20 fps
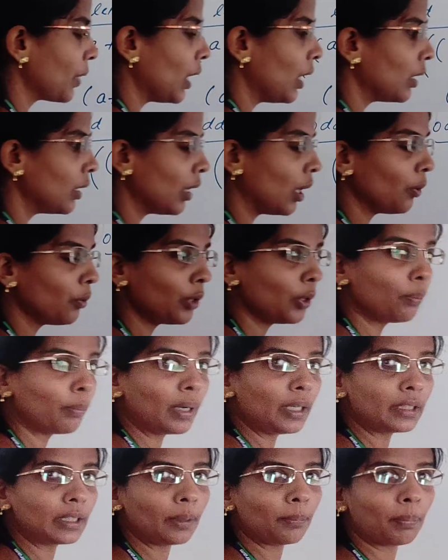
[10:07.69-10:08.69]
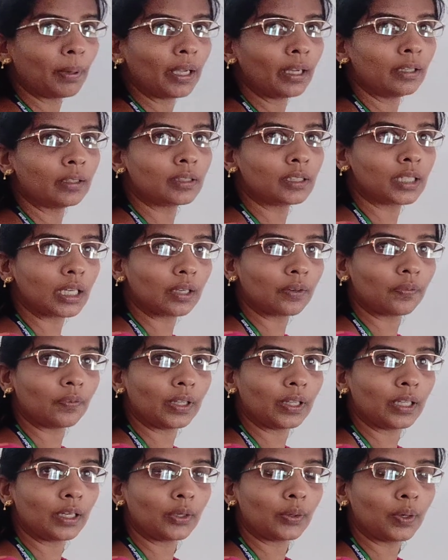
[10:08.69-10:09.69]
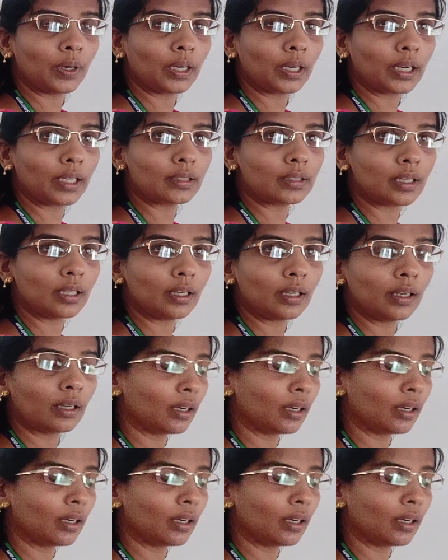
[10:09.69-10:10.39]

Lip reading: Now you multiply, check whether you are getting